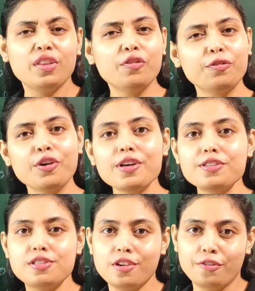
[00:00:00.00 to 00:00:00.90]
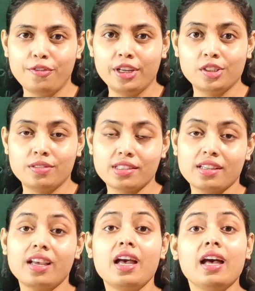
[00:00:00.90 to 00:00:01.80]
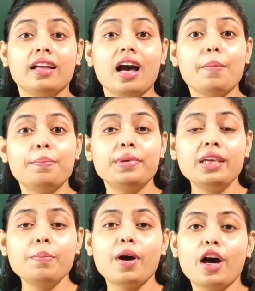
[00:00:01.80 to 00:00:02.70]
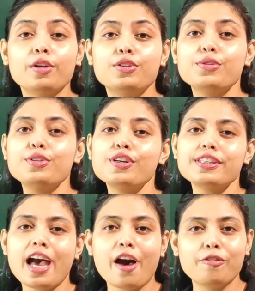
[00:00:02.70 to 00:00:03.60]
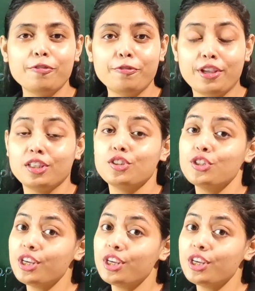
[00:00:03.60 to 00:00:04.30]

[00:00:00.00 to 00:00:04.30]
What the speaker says: The first difference, amoeba do not have a fixed